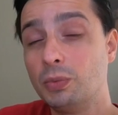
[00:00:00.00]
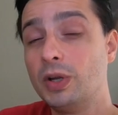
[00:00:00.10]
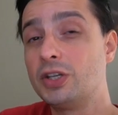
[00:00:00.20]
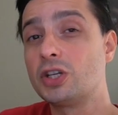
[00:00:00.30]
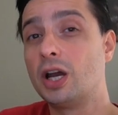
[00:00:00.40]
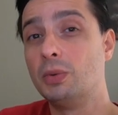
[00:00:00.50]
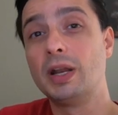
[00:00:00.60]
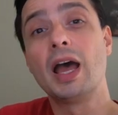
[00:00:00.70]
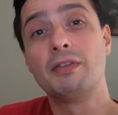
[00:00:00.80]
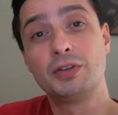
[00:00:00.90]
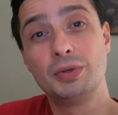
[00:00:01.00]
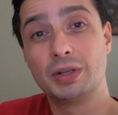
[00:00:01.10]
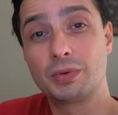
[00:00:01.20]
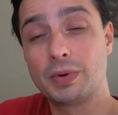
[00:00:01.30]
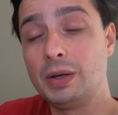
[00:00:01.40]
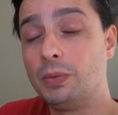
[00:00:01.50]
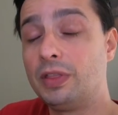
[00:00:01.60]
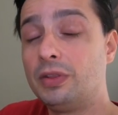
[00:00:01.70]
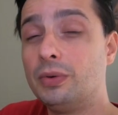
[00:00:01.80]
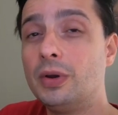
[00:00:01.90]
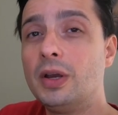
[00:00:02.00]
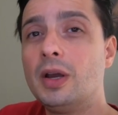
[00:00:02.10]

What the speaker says: which I would have to agree with you.